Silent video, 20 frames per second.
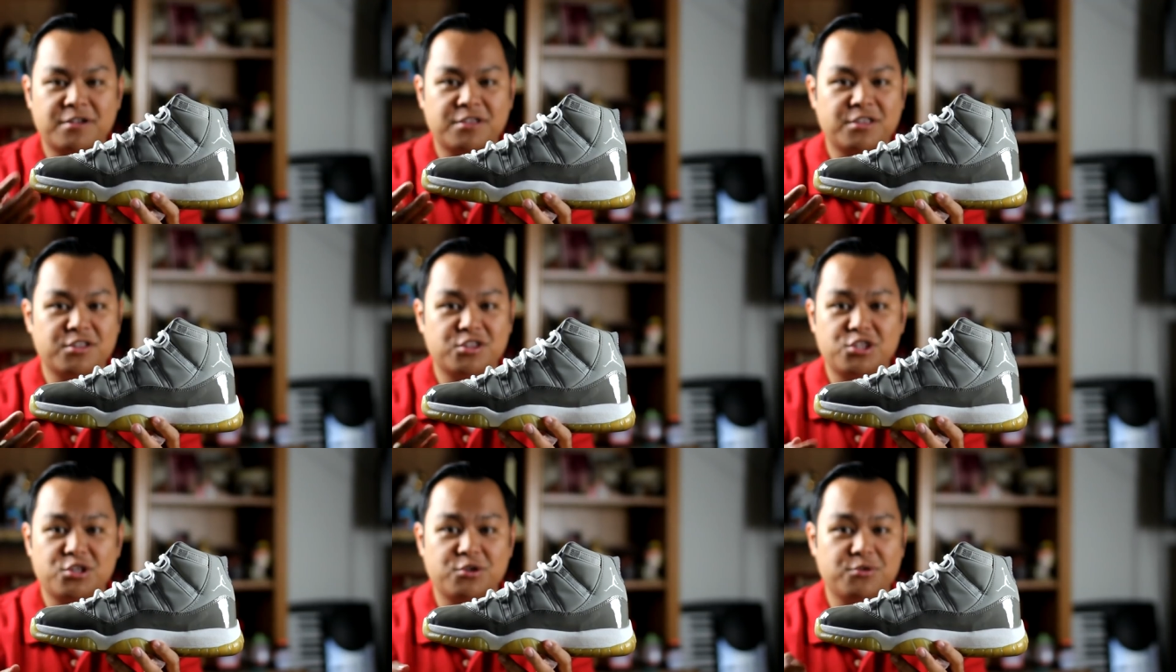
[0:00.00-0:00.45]
of
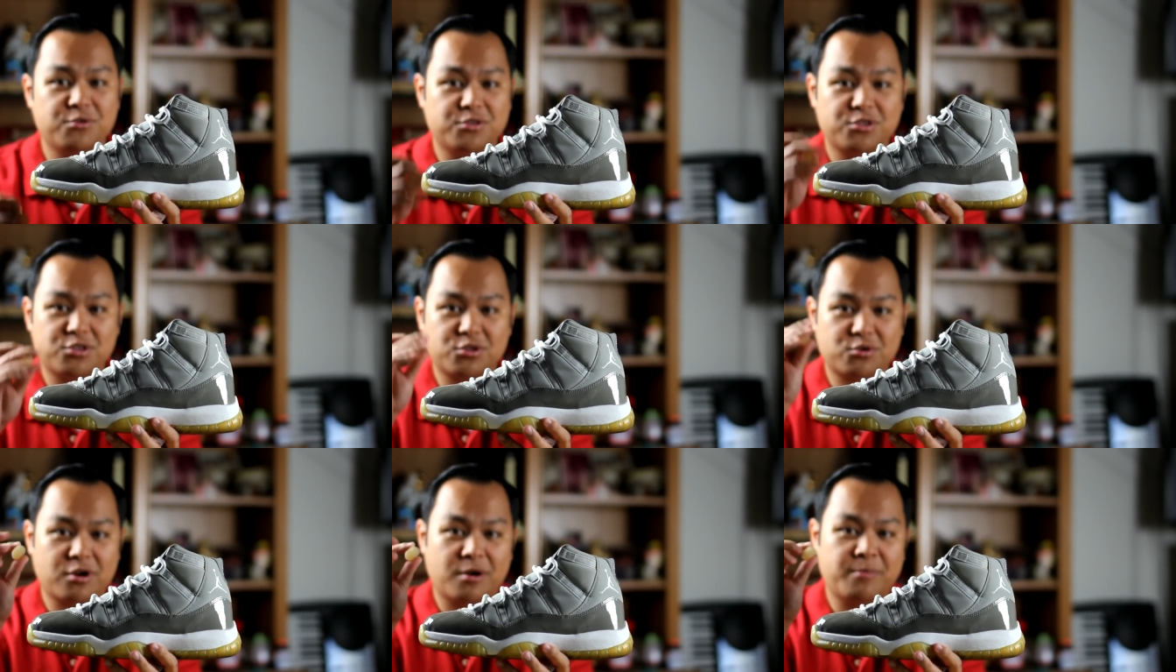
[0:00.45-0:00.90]
the shoes
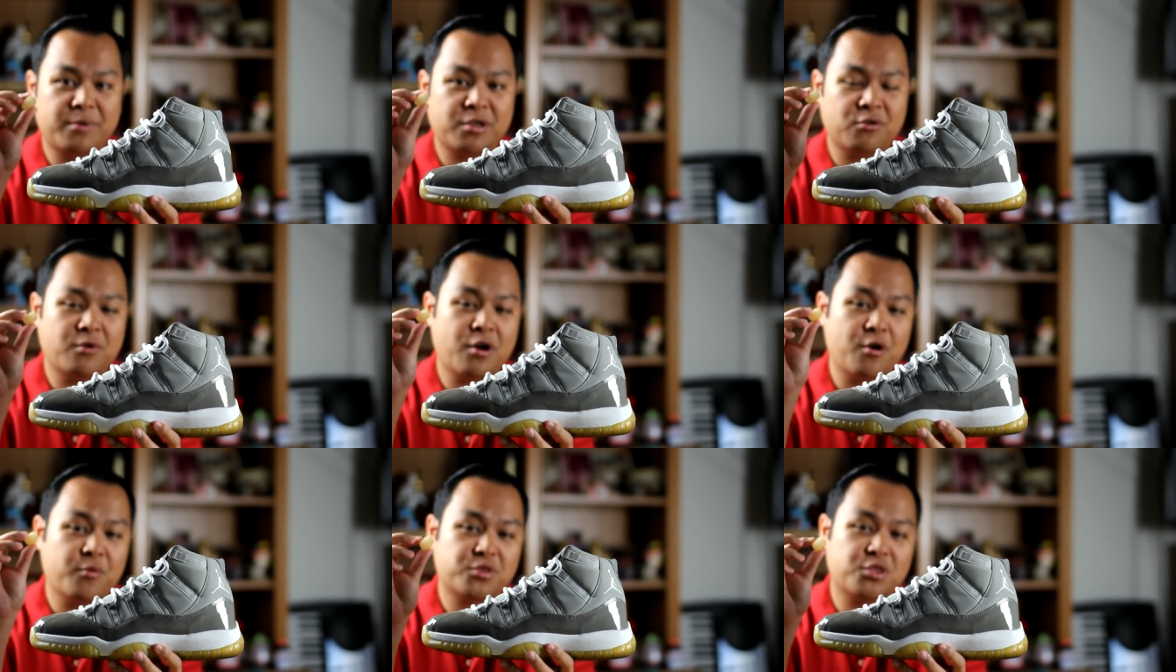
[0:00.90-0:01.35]
scrubbing
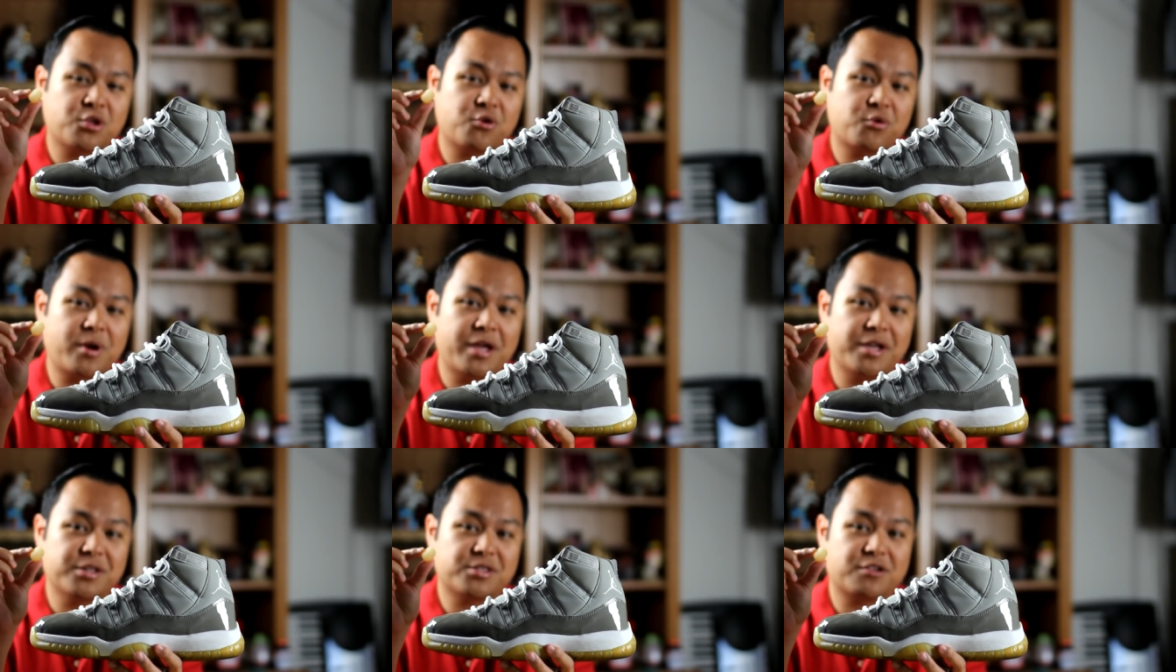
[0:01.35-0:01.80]
away with the
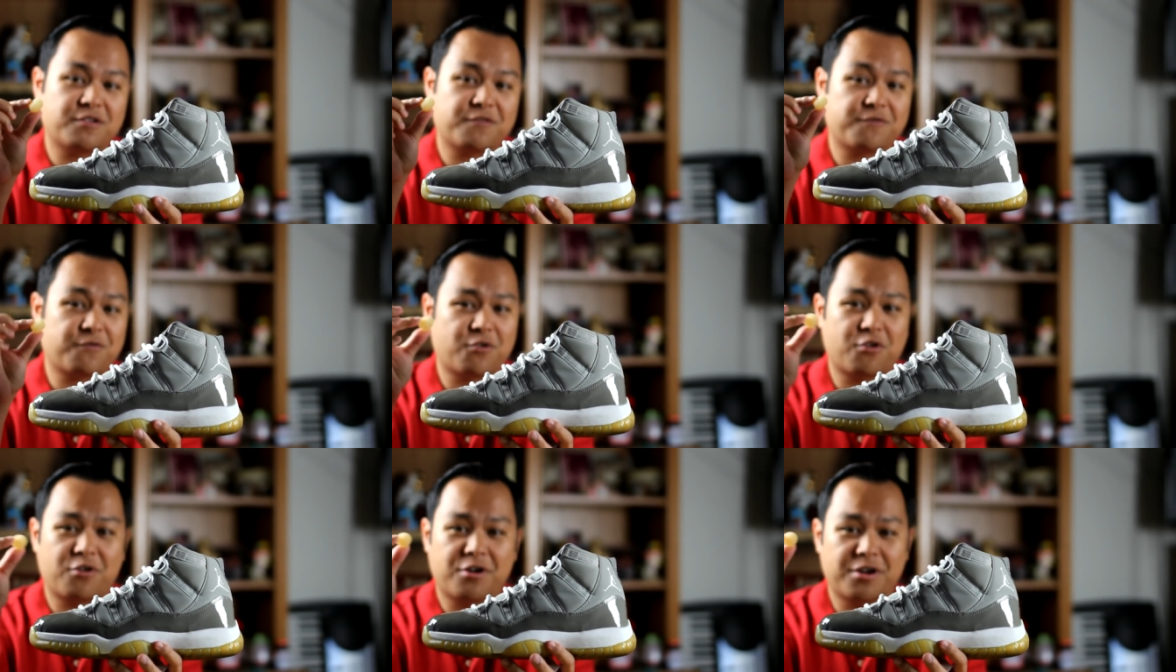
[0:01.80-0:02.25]
eraser
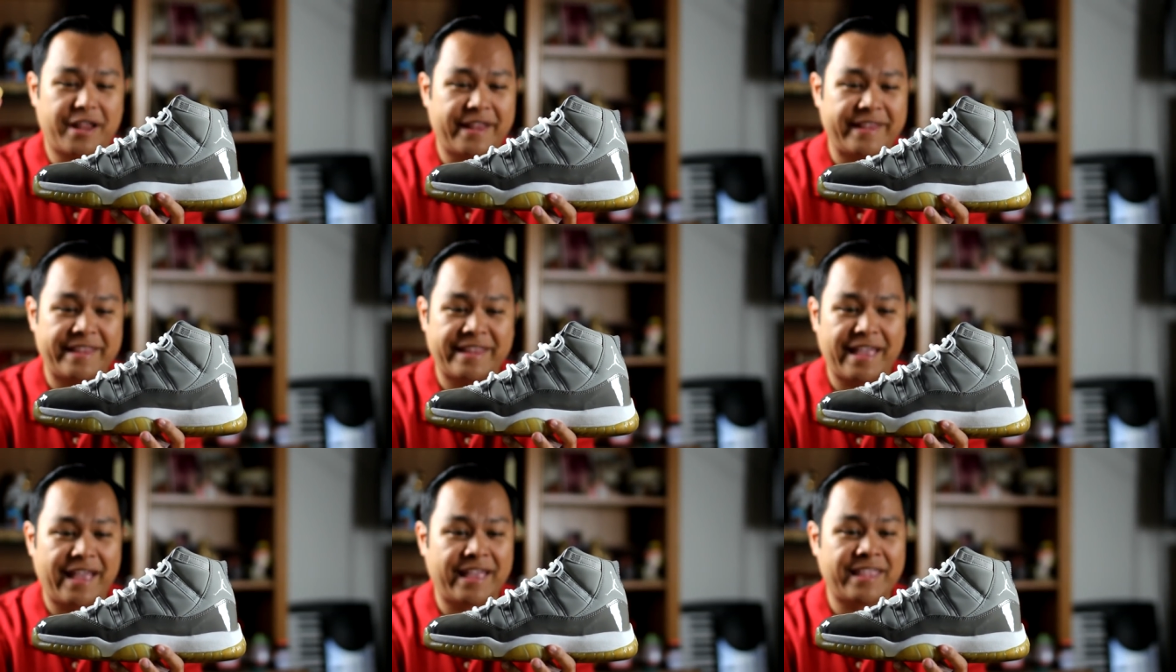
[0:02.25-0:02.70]
for
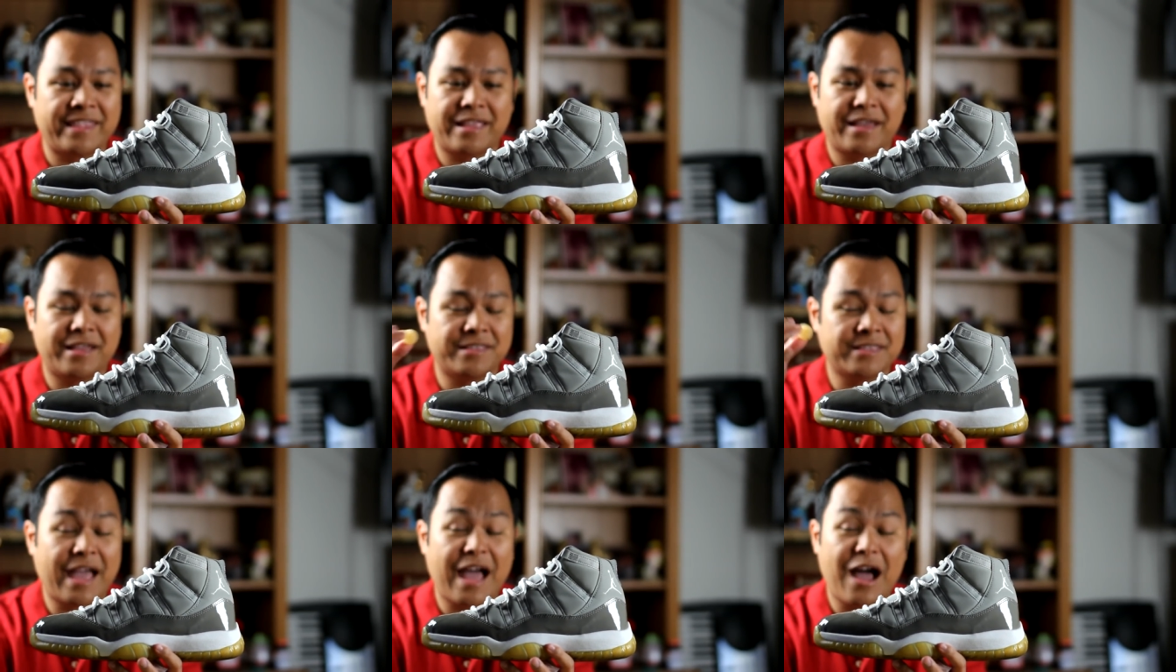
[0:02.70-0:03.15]
an, an,
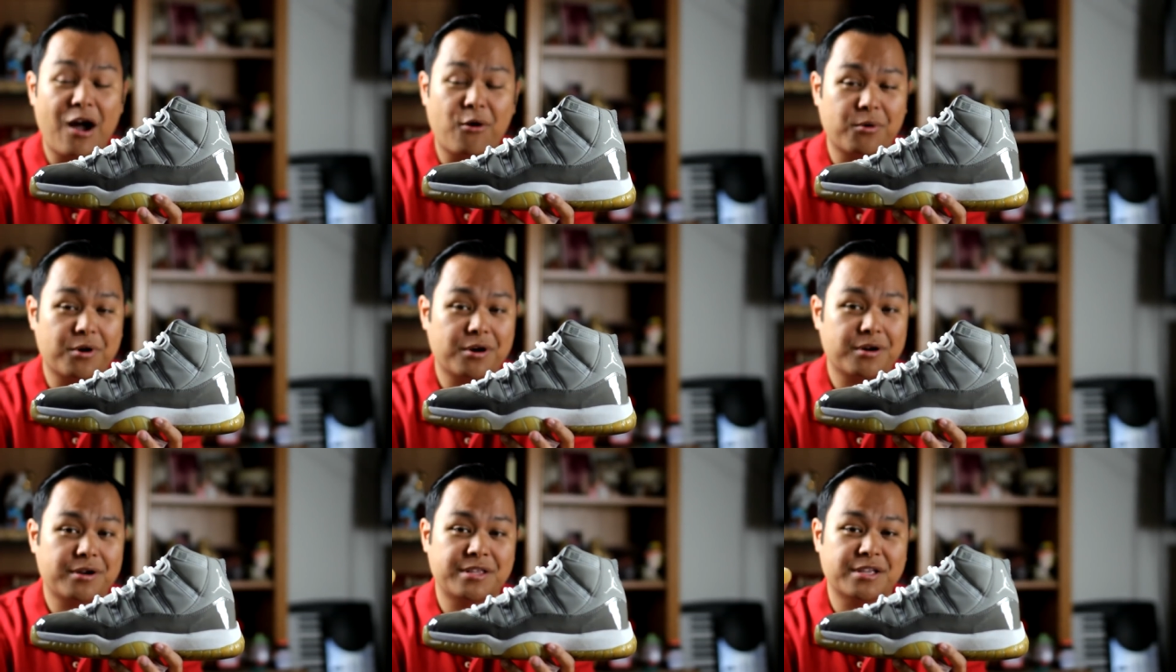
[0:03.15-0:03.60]
an
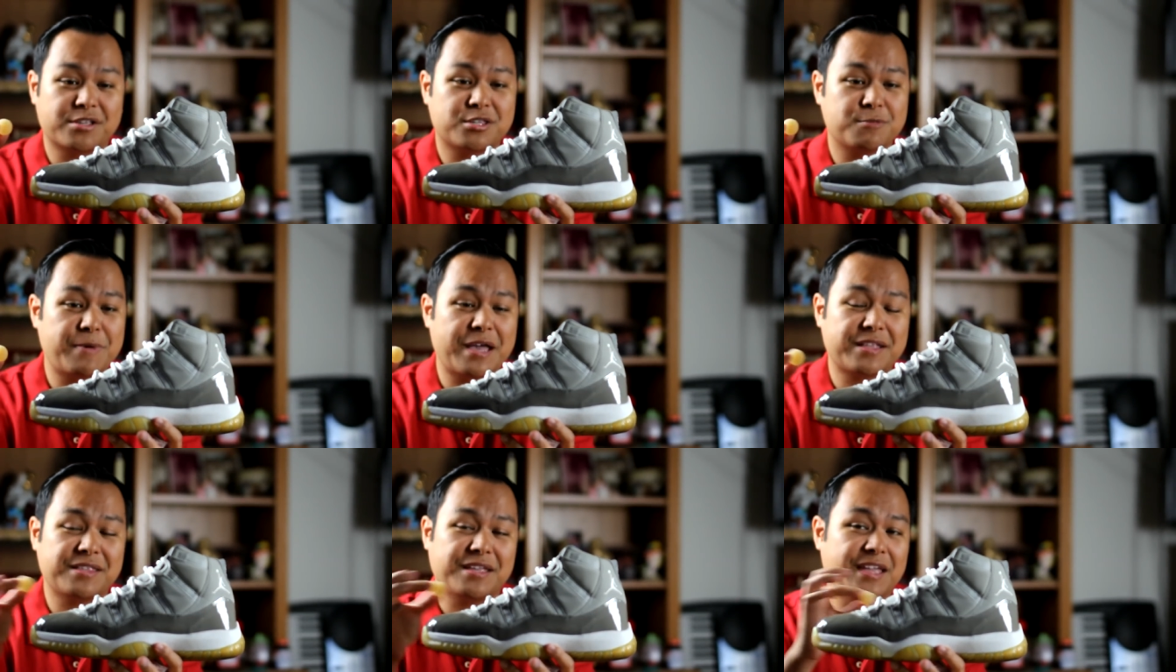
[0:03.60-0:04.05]
hour and
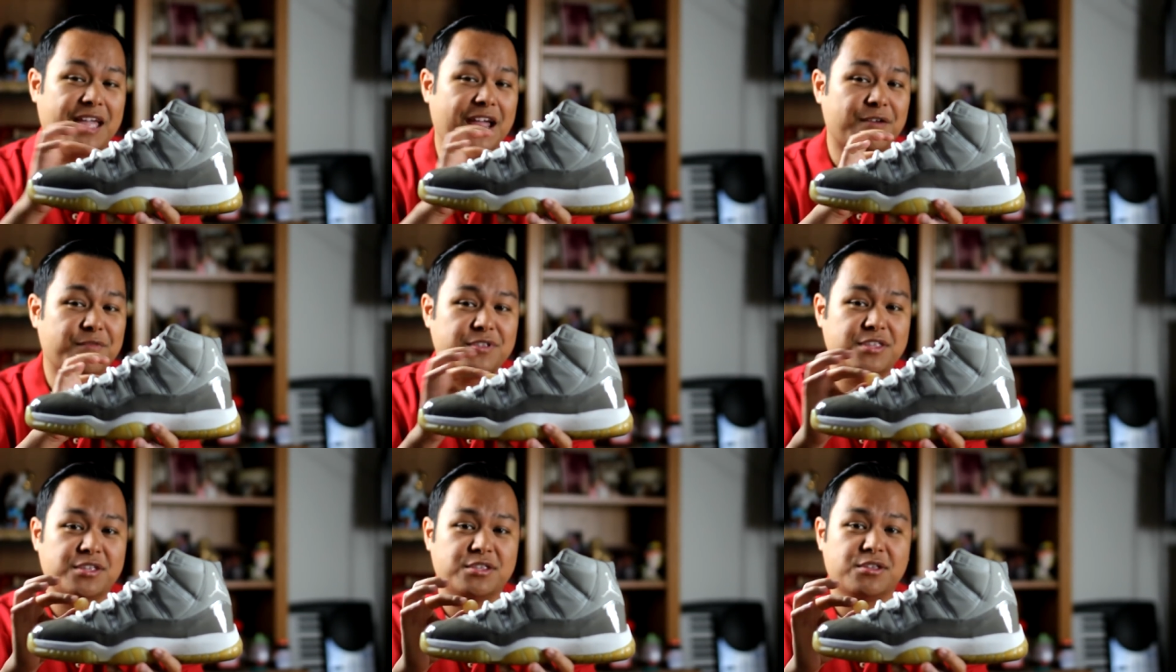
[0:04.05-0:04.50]
expecting
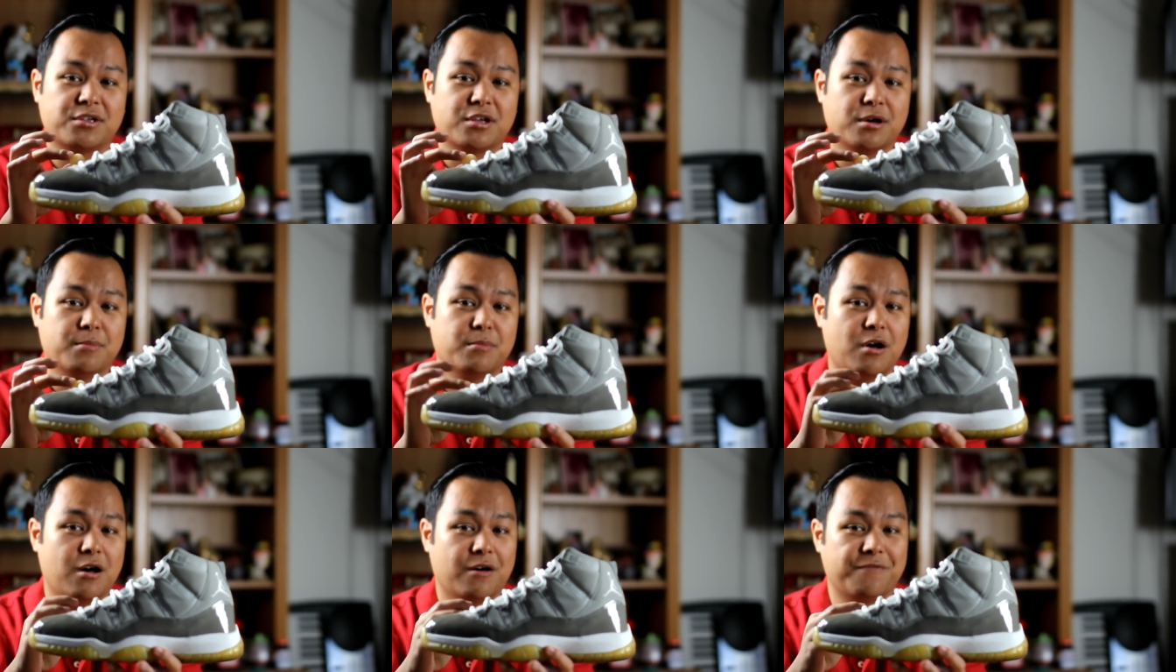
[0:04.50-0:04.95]
everything to
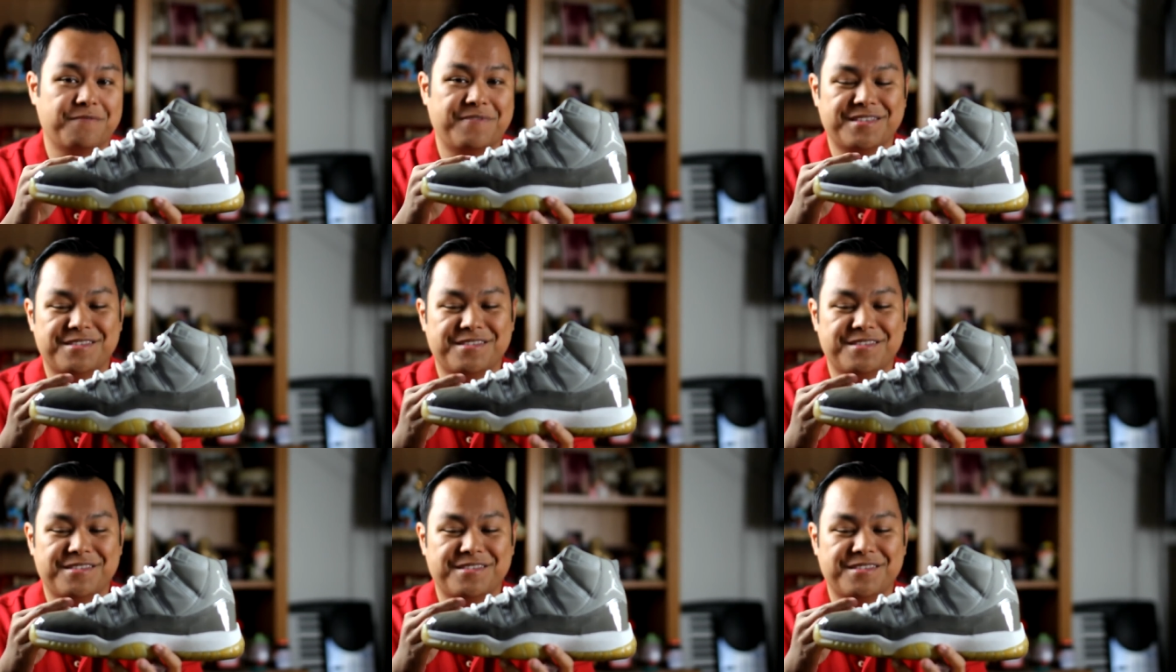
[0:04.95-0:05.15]
come off.